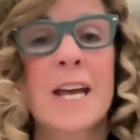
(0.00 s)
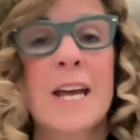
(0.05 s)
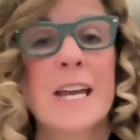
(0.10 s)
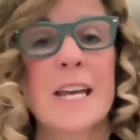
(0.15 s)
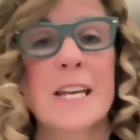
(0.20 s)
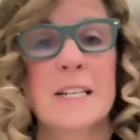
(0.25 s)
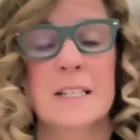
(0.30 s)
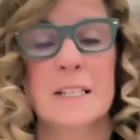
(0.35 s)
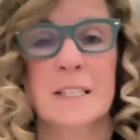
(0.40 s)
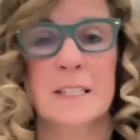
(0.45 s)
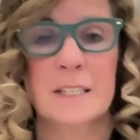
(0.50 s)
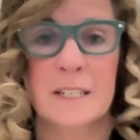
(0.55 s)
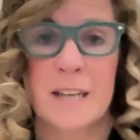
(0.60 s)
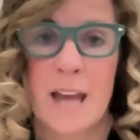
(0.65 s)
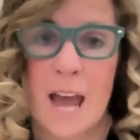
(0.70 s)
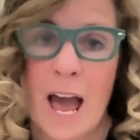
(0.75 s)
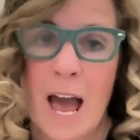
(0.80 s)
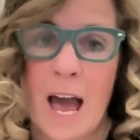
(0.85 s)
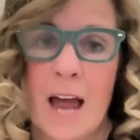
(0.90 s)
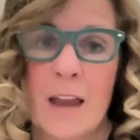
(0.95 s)

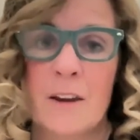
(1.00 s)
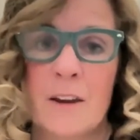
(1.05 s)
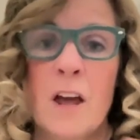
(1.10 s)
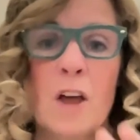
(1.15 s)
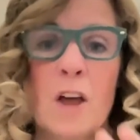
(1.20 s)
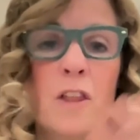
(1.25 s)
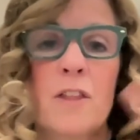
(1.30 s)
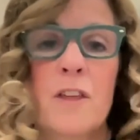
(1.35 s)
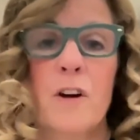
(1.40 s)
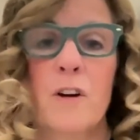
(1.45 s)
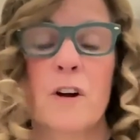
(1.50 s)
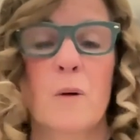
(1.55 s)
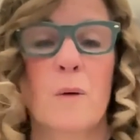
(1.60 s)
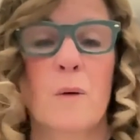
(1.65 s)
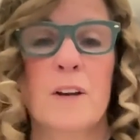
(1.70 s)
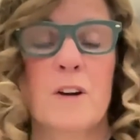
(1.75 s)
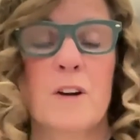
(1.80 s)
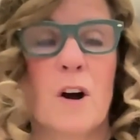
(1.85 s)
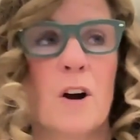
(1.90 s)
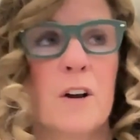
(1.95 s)
Instead, they're
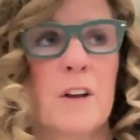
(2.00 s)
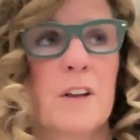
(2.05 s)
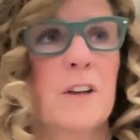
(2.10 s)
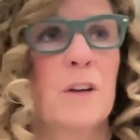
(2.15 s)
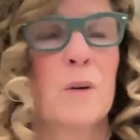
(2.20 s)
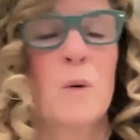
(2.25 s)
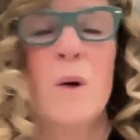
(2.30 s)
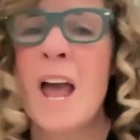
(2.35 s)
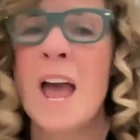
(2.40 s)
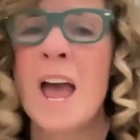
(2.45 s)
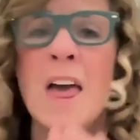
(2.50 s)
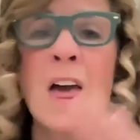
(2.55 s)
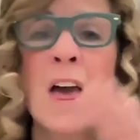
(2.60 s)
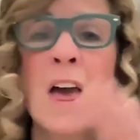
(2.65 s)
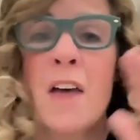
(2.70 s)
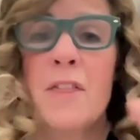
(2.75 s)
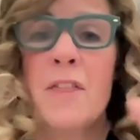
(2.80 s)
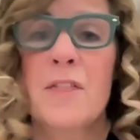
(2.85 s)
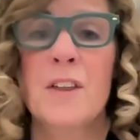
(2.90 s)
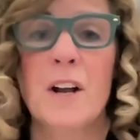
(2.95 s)
going to argue
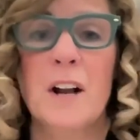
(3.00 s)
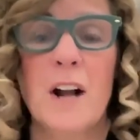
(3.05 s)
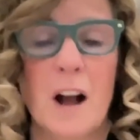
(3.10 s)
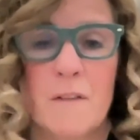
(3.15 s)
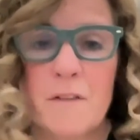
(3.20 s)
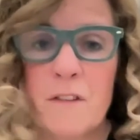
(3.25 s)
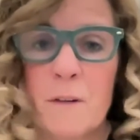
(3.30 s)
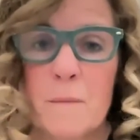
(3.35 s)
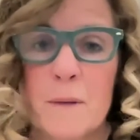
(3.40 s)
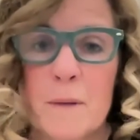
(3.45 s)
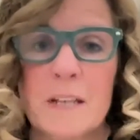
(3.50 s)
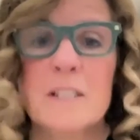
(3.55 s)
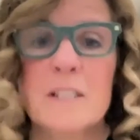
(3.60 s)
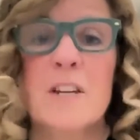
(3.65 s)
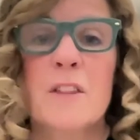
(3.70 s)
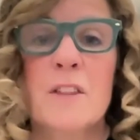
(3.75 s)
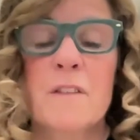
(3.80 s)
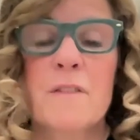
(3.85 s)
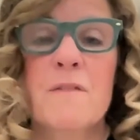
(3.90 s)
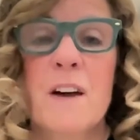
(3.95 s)
the government,
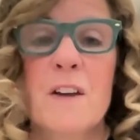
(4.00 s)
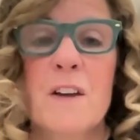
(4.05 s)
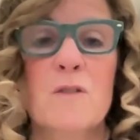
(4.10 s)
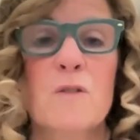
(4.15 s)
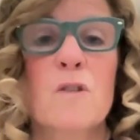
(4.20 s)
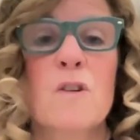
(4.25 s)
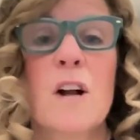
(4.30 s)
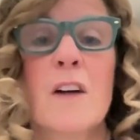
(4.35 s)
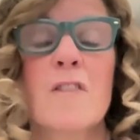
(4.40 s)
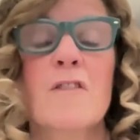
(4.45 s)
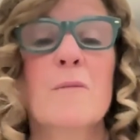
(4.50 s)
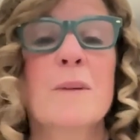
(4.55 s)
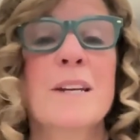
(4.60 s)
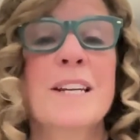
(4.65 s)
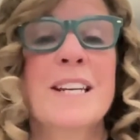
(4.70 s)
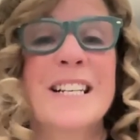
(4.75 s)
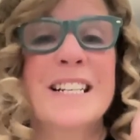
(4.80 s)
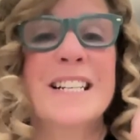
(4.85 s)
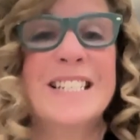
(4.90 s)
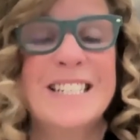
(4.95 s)
the federal
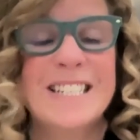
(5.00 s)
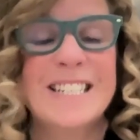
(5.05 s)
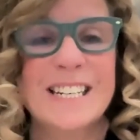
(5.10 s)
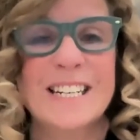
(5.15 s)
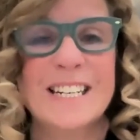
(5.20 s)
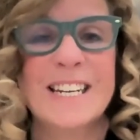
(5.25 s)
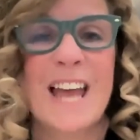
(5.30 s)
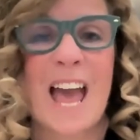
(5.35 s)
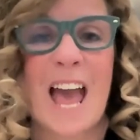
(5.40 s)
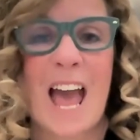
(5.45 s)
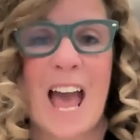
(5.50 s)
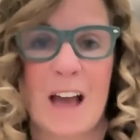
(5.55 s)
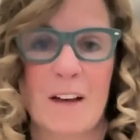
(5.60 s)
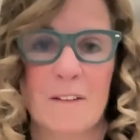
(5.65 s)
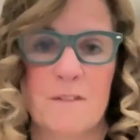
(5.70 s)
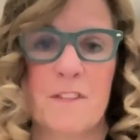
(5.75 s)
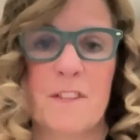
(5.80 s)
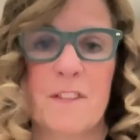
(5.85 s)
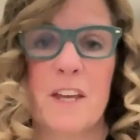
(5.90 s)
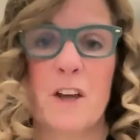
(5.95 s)
government, didn't
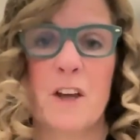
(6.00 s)
have the